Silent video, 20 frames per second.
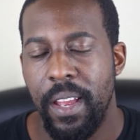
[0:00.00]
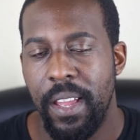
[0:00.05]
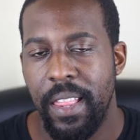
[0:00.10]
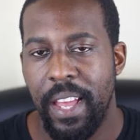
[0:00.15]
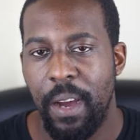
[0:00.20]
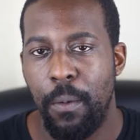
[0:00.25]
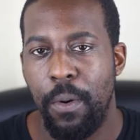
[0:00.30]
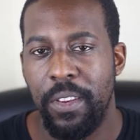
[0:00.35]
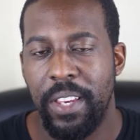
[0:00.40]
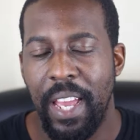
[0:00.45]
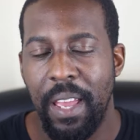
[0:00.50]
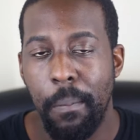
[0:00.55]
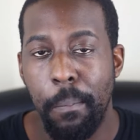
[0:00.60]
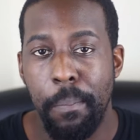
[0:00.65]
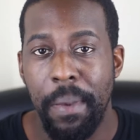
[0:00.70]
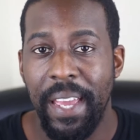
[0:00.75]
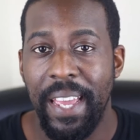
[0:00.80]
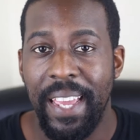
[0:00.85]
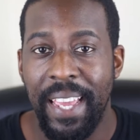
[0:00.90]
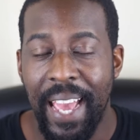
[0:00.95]
that was a
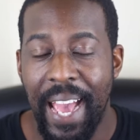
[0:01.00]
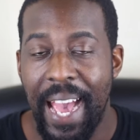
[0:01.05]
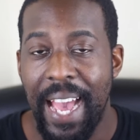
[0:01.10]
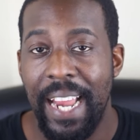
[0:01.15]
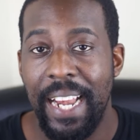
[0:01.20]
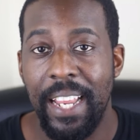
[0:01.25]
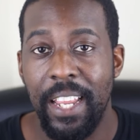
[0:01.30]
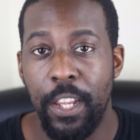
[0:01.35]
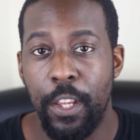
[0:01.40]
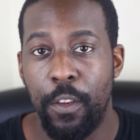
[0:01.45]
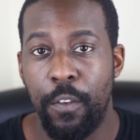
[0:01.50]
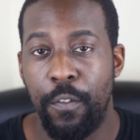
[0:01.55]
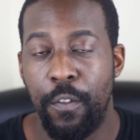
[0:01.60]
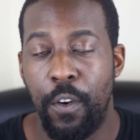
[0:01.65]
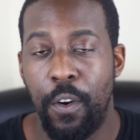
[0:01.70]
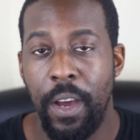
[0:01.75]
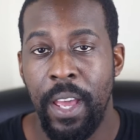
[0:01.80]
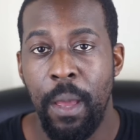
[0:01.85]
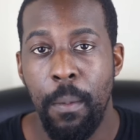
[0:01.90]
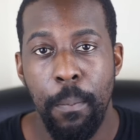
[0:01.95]
big catalyst
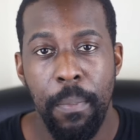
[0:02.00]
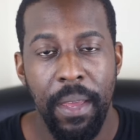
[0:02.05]
for him